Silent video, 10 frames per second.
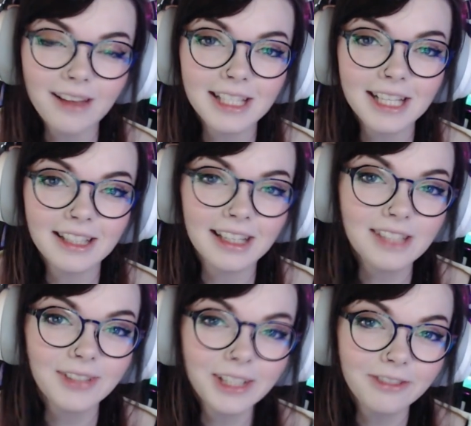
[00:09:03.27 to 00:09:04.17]
I'll see you in the
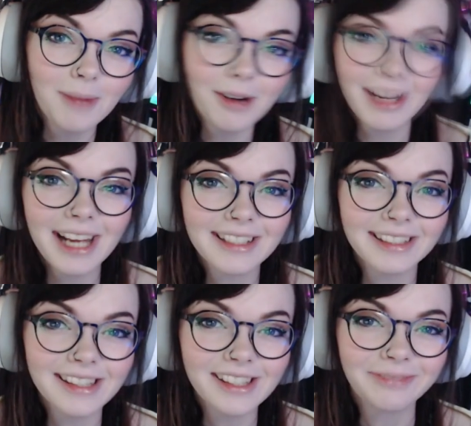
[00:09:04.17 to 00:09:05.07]
next video for my
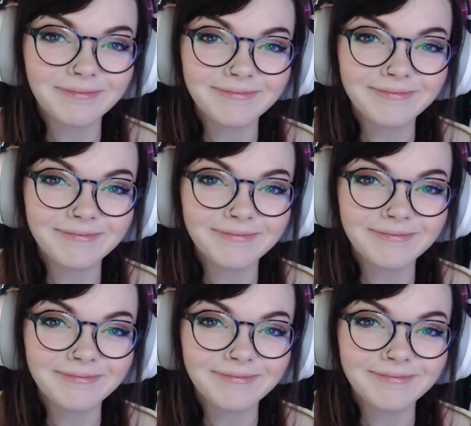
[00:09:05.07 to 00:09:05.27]
reactions.